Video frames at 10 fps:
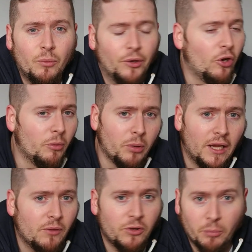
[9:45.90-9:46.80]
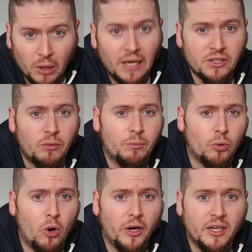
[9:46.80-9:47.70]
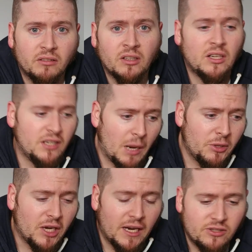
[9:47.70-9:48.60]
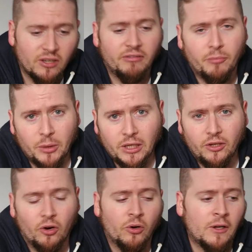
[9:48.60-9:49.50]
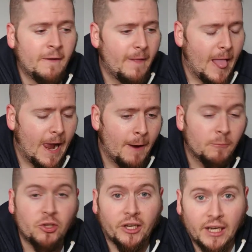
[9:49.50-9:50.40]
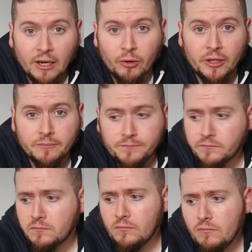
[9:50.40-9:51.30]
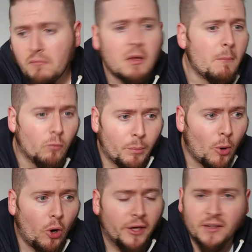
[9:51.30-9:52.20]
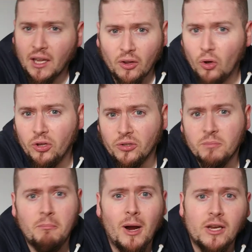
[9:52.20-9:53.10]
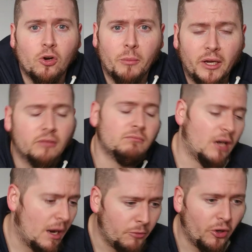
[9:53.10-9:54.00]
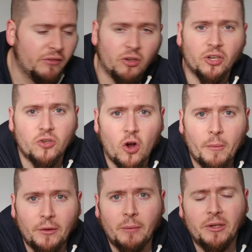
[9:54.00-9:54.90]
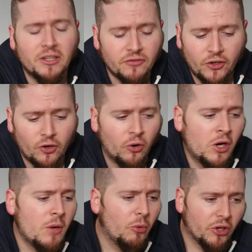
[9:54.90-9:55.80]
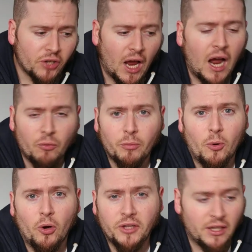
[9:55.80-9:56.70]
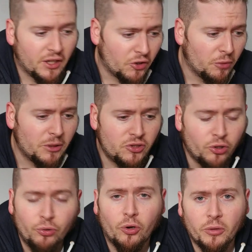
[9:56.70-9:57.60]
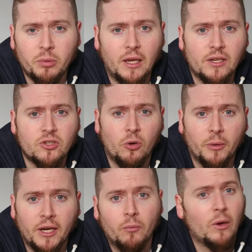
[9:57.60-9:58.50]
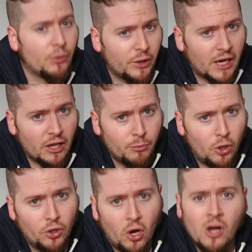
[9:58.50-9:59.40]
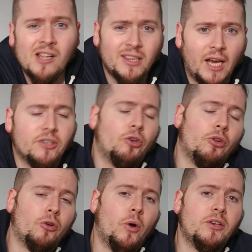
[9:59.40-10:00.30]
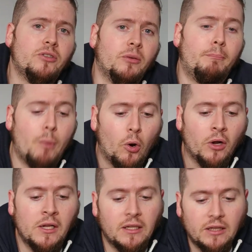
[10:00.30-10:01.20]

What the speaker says: with all the players that we brought in. Naby Keita, Fabinho, Shaqiri, reported that others might come in. I'm not even going to talk about them in this video, but there are reported that there are going to be two other players coming in. Whether we get them or not, that is another question. But